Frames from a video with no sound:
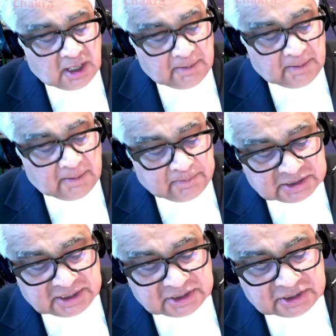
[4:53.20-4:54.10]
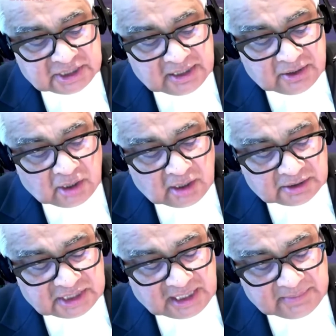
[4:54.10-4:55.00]
A person
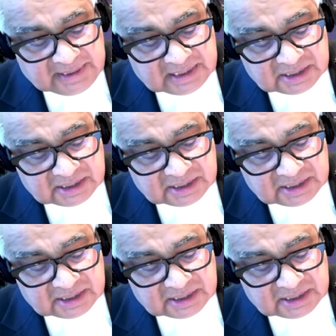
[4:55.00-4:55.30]
shall be